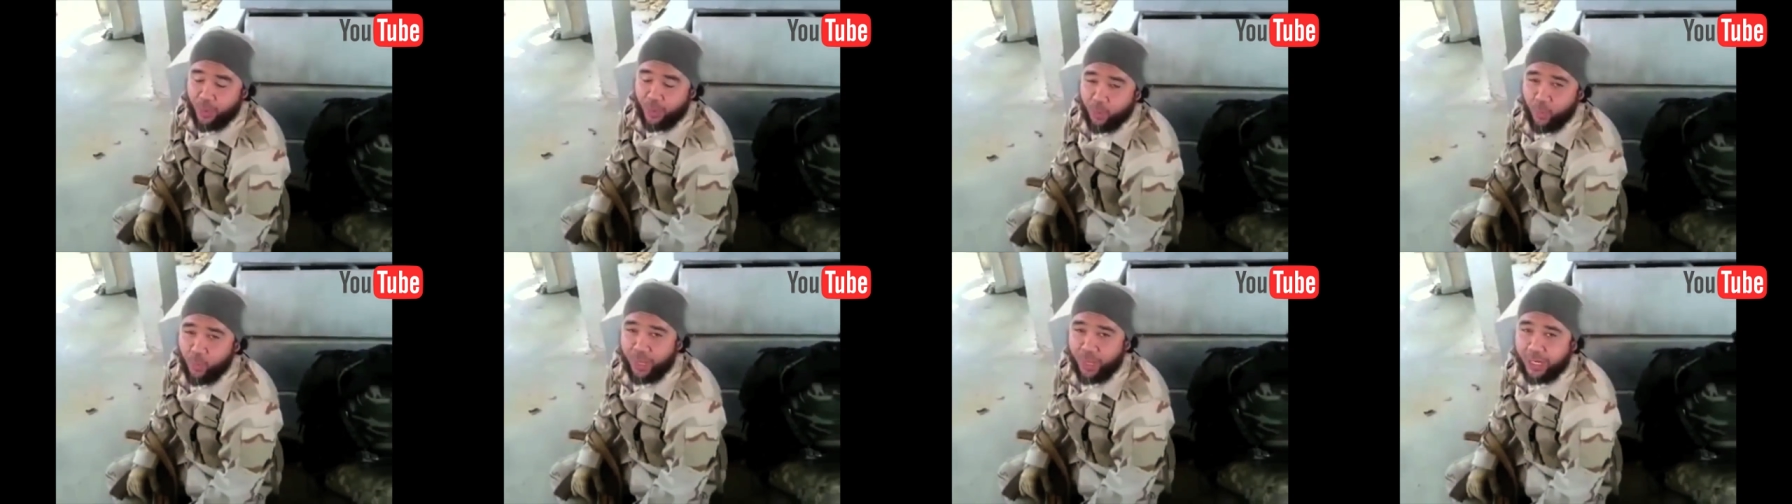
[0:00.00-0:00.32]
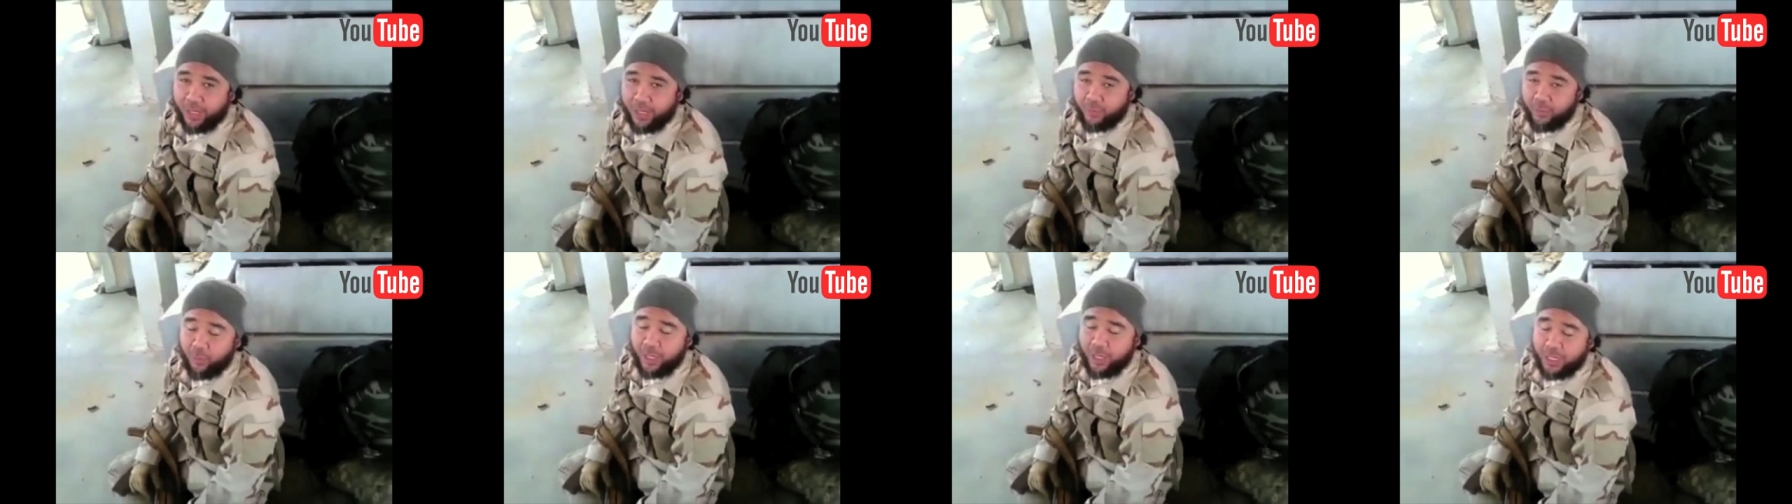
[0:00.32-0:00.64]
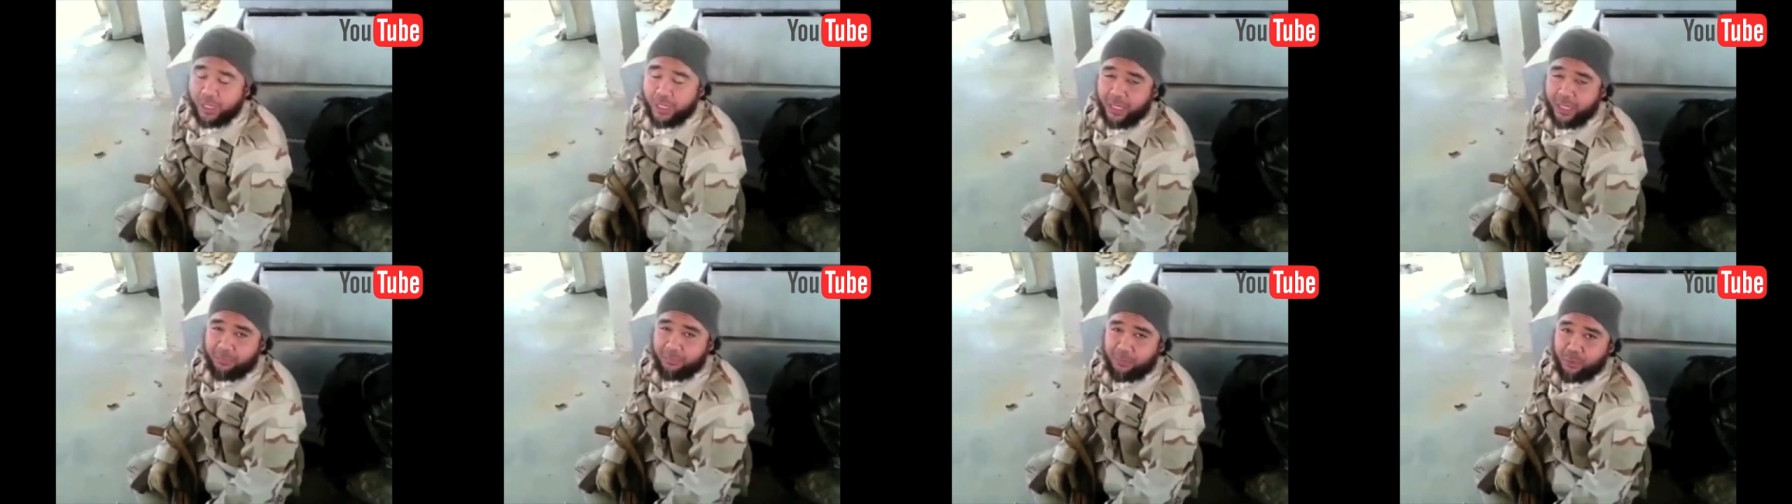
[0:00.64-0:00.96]
Well,
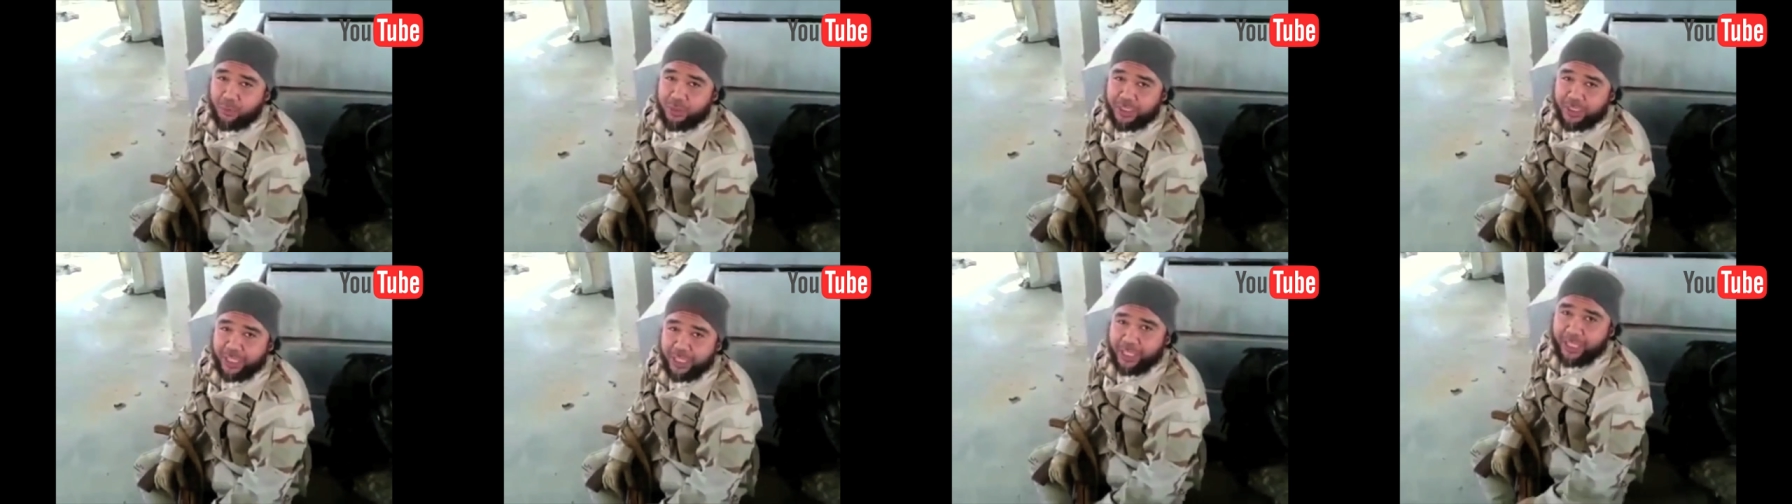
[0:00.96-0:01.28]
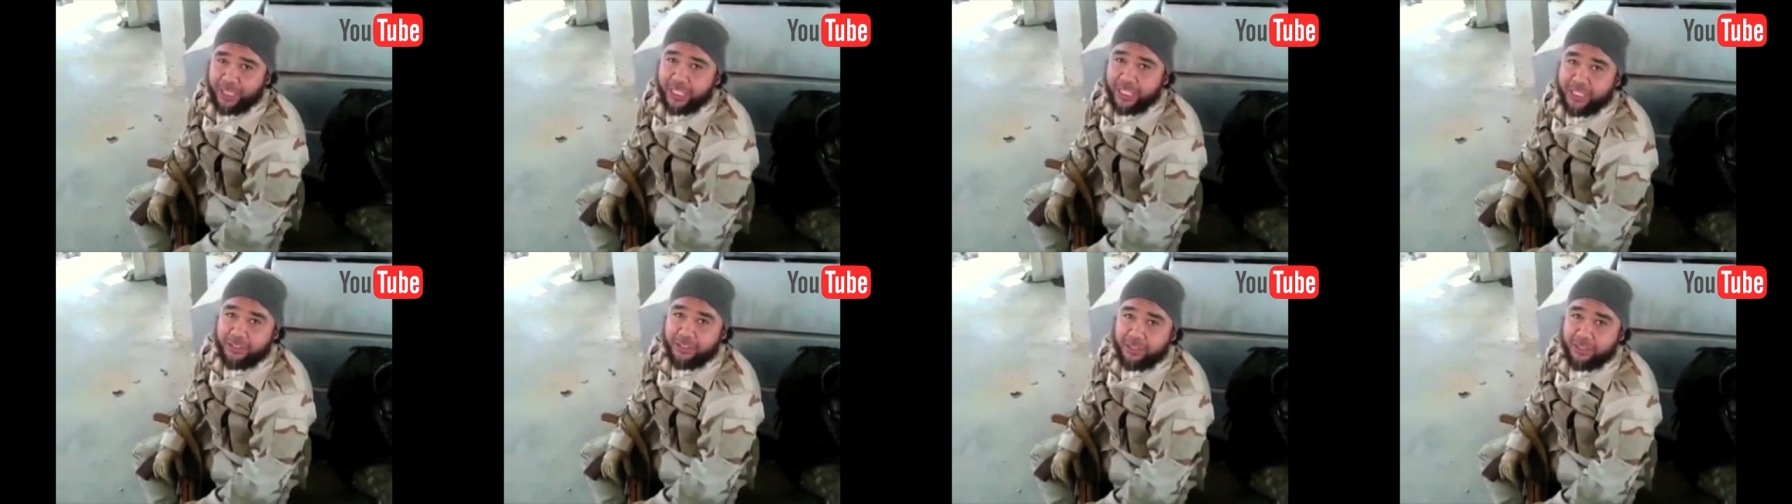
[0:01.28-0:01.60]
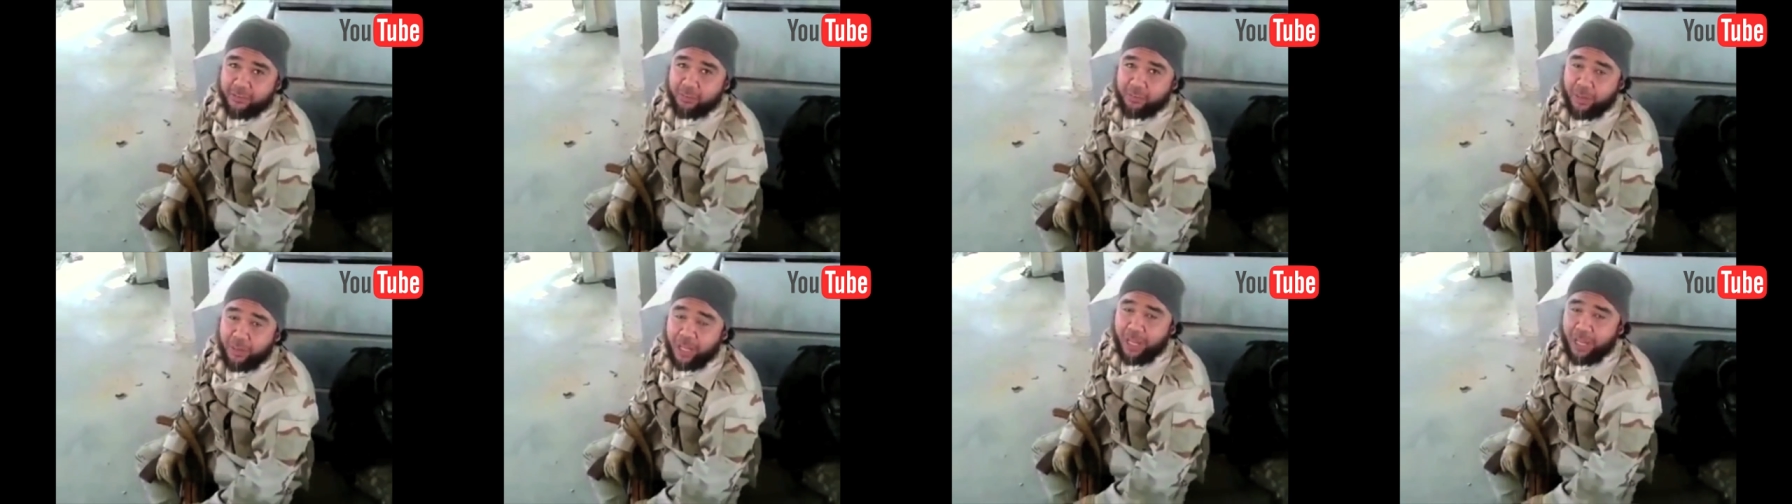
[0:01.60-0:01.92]
welcome to Jihad in
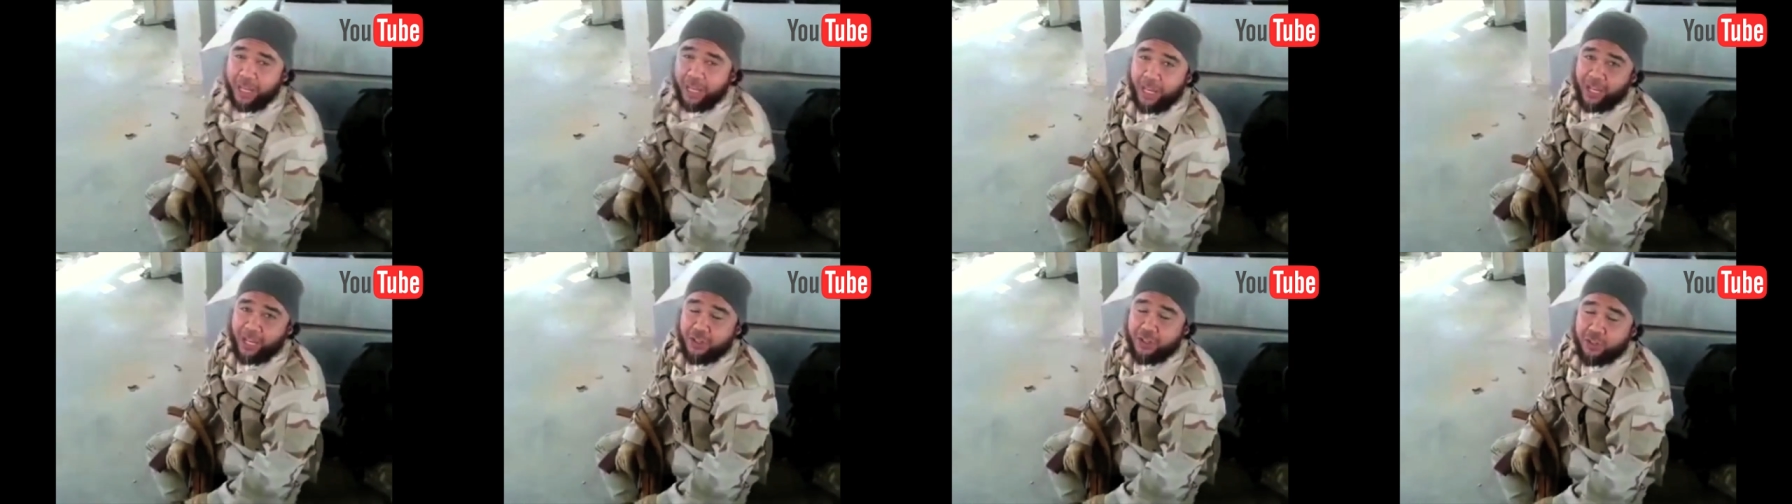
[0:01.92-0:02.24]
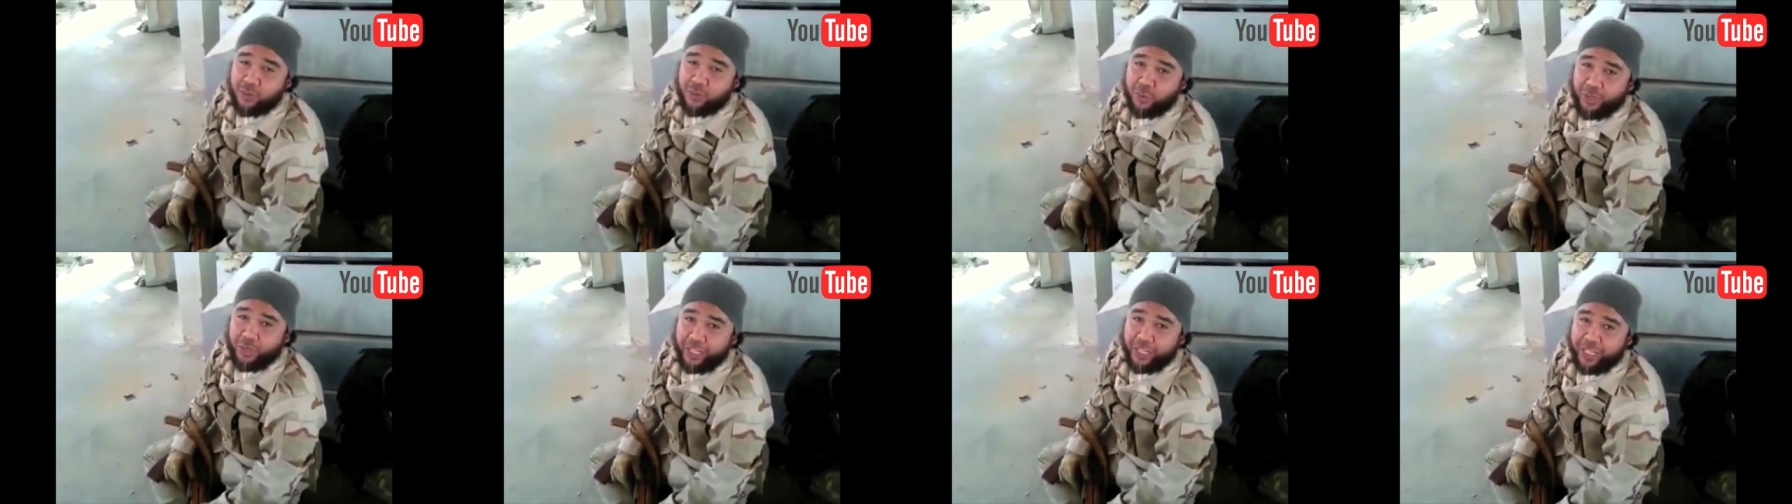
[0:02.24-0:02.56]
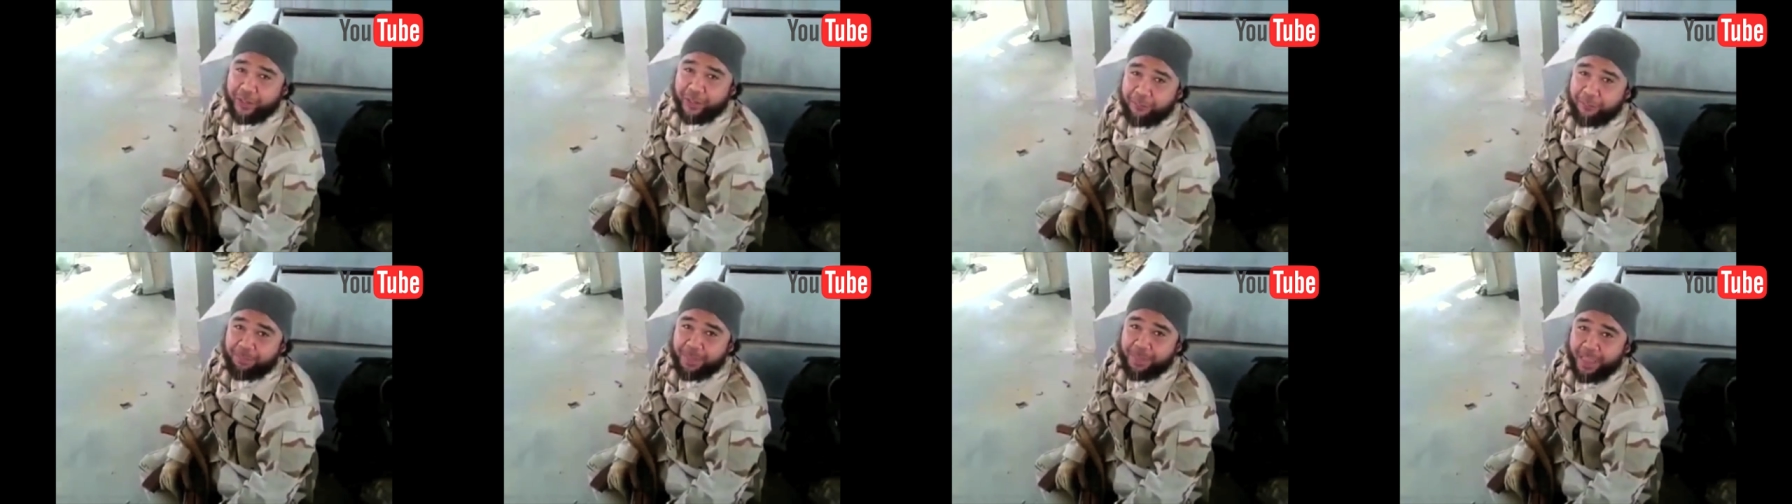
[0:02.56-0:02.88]
uh, Syria.
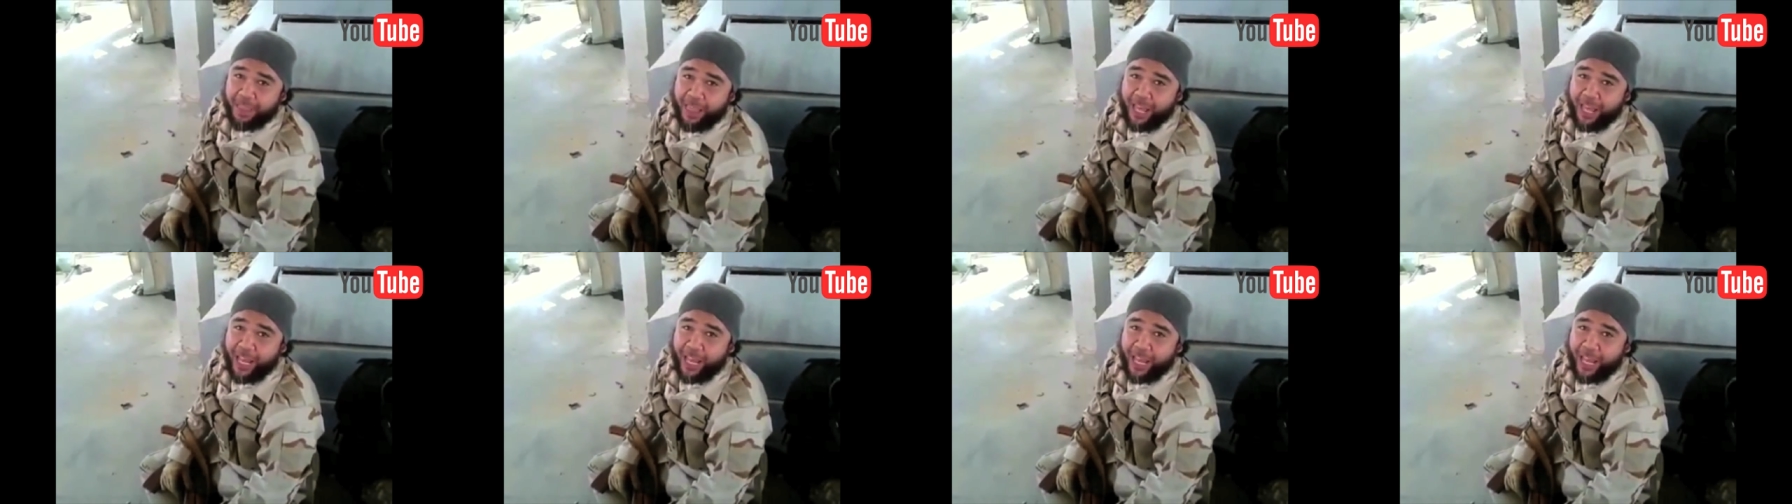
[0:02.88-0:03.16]
I